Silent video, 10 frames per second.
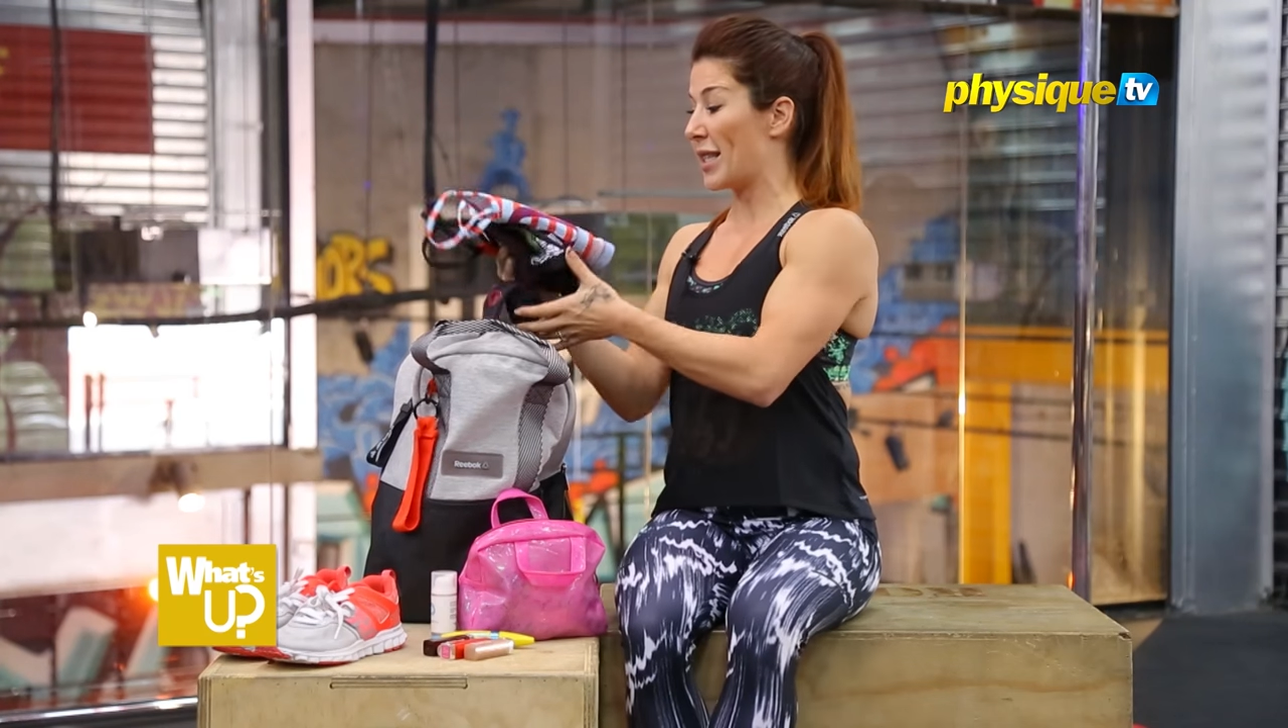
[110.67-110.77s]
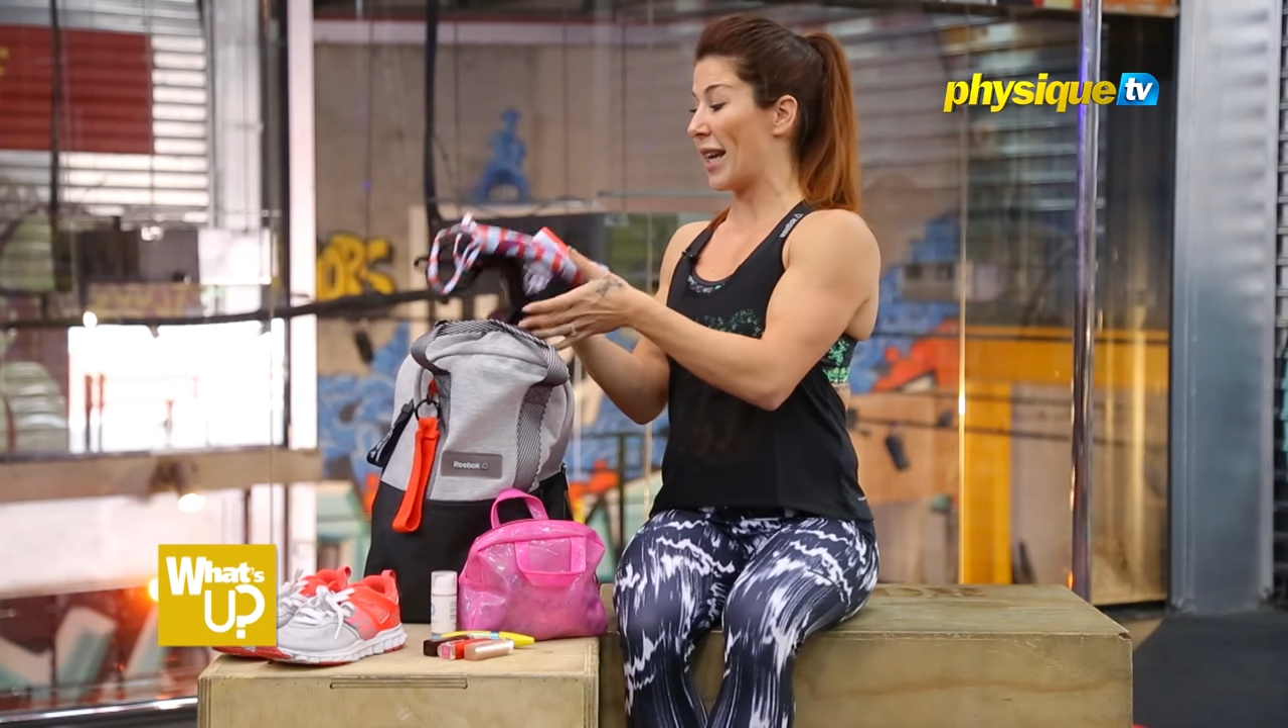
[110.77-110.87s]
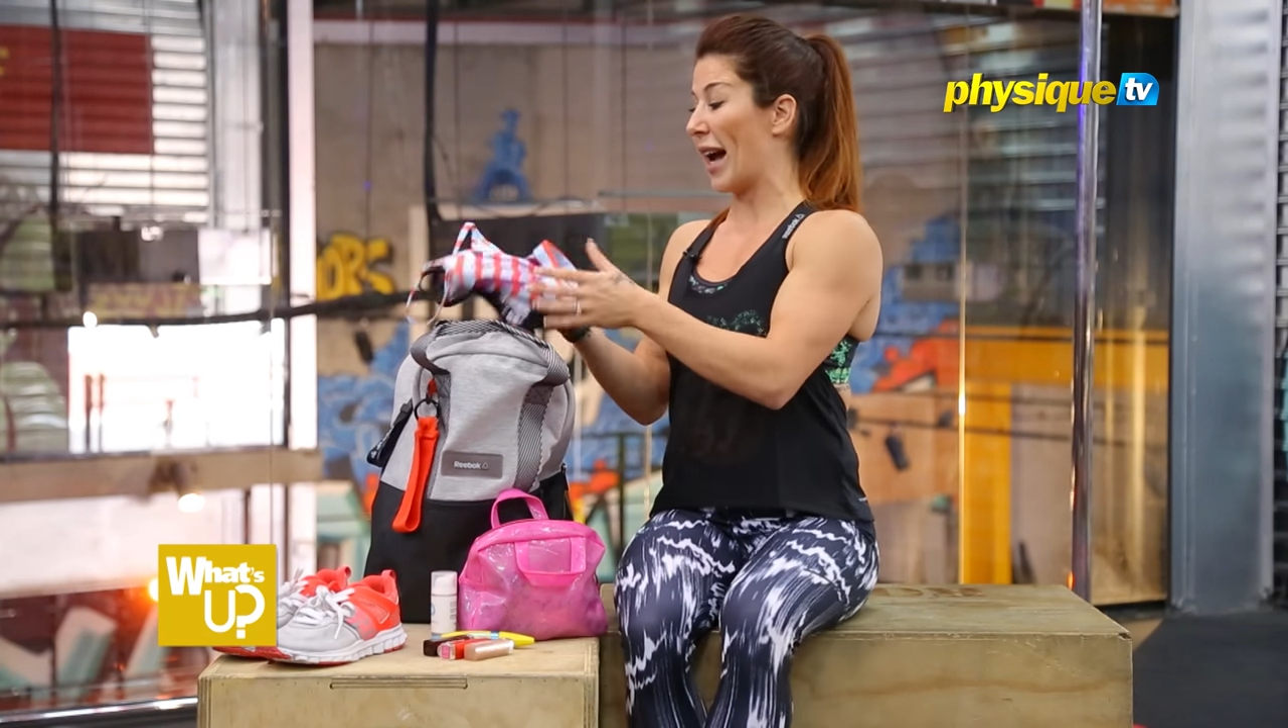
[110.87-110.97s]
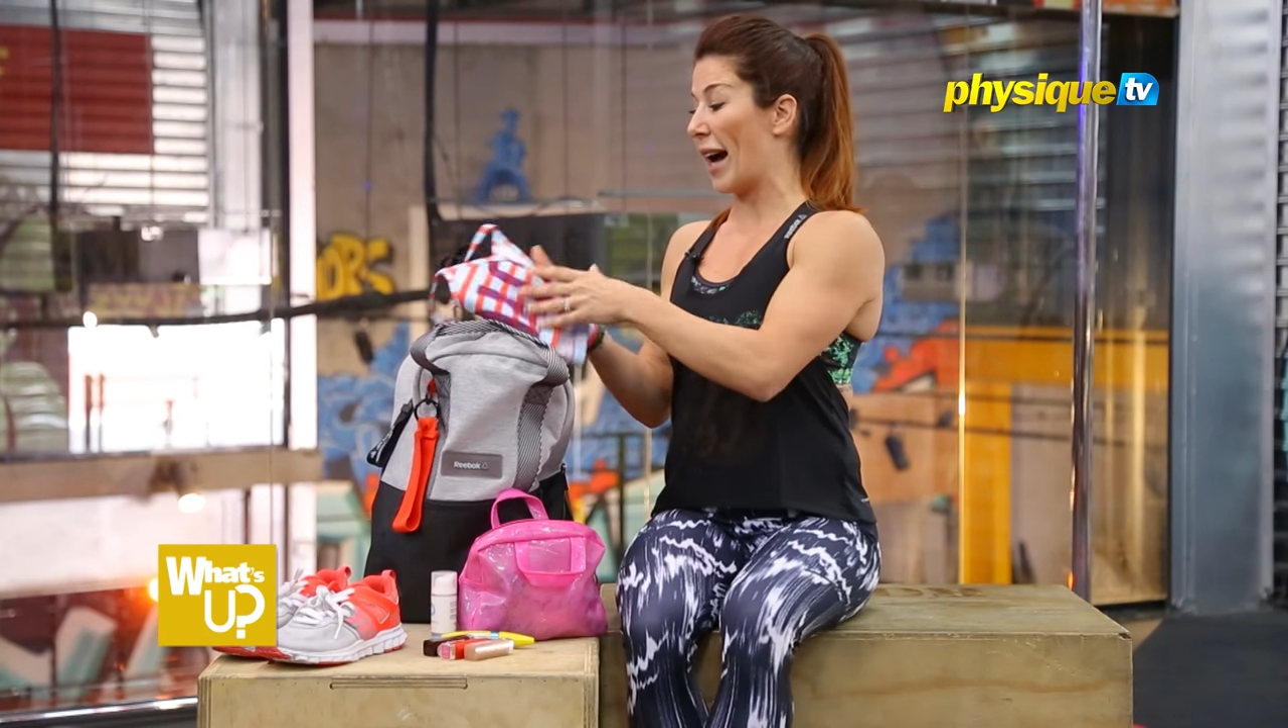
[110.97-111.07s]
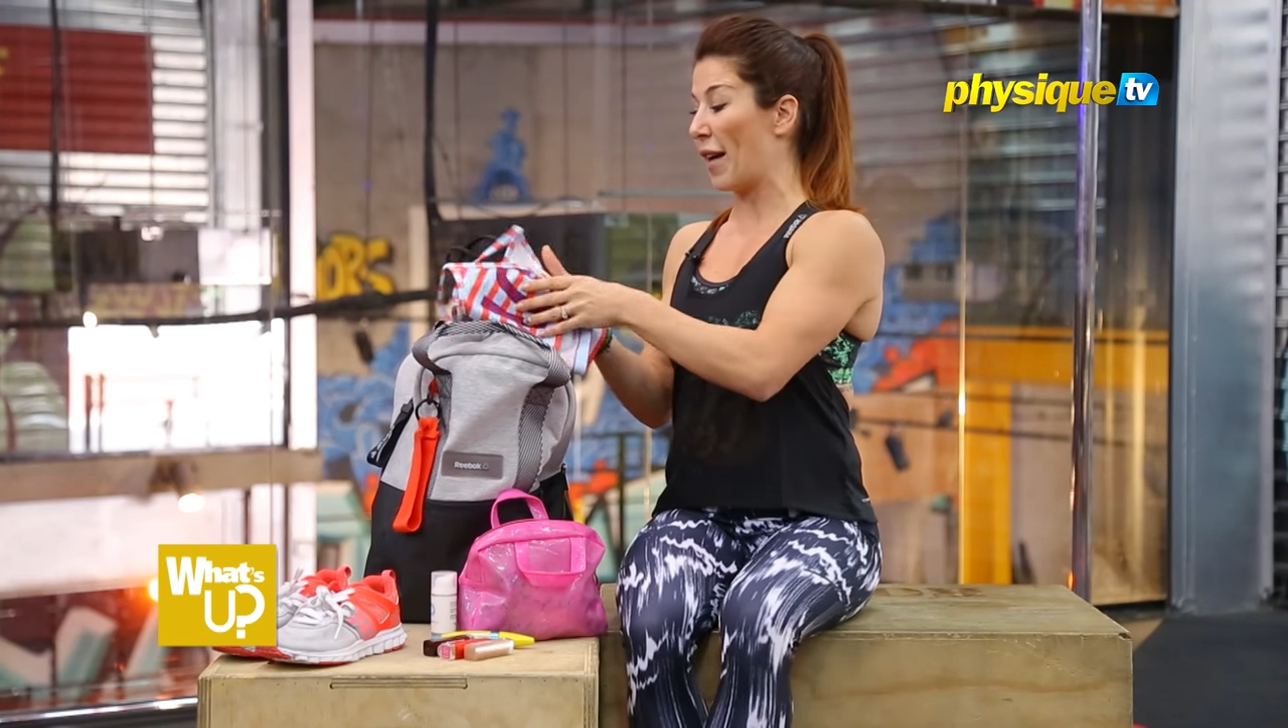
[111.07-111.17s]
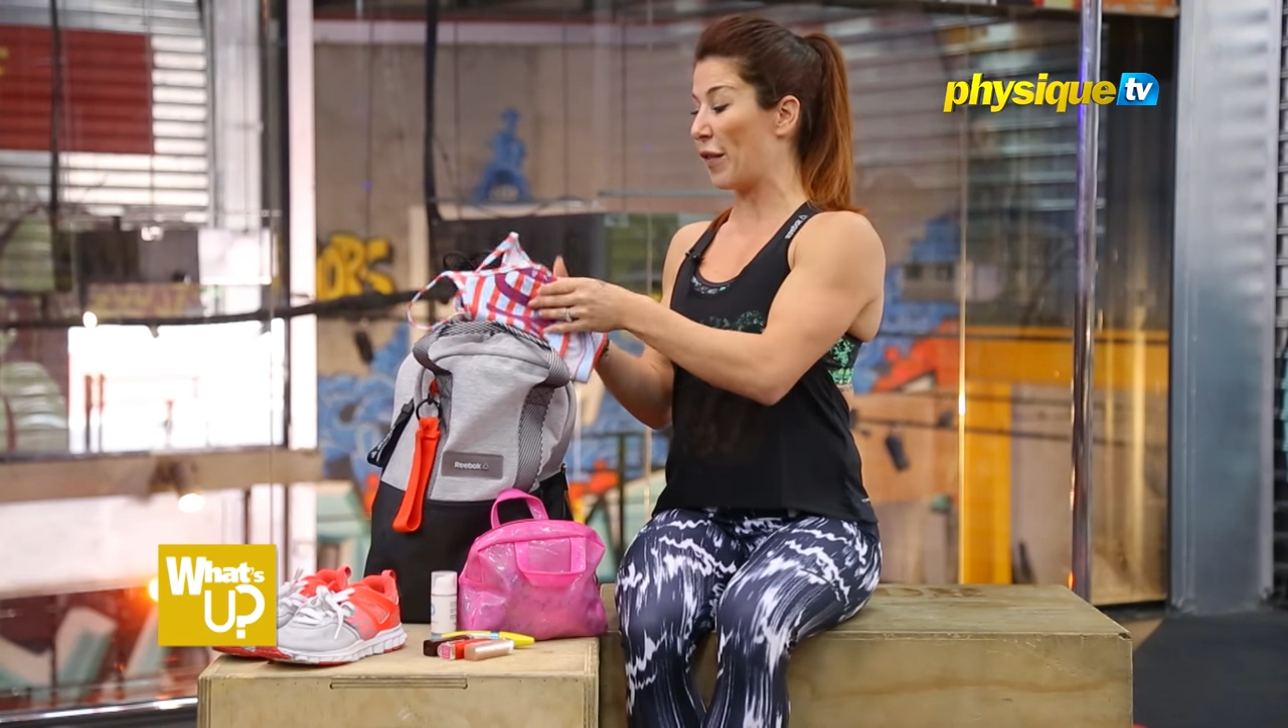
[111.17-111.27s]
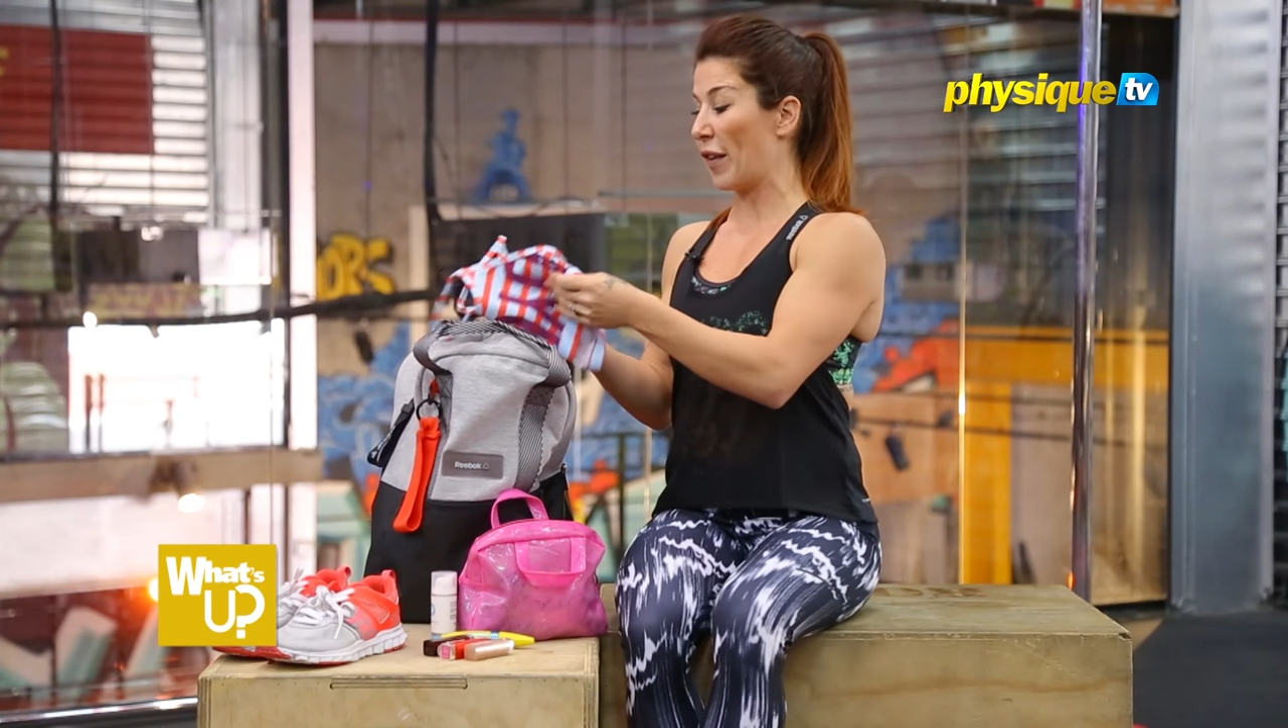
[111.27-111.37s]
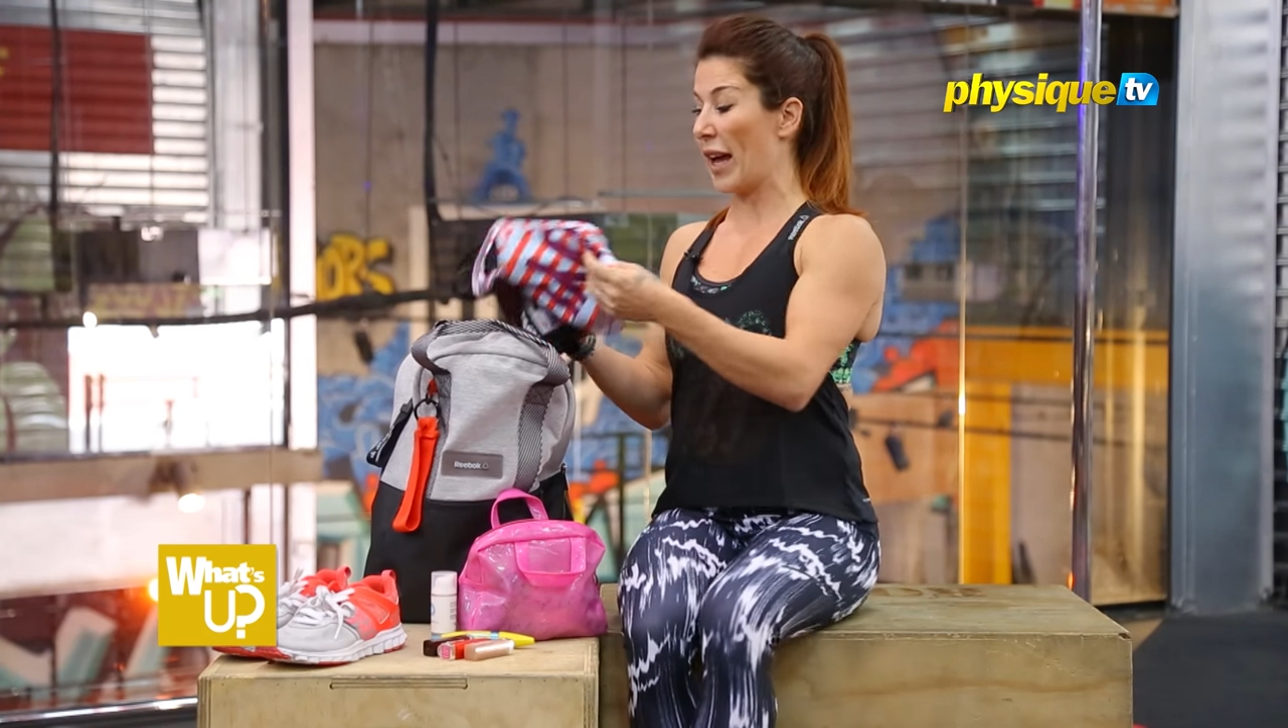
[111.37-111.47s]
to have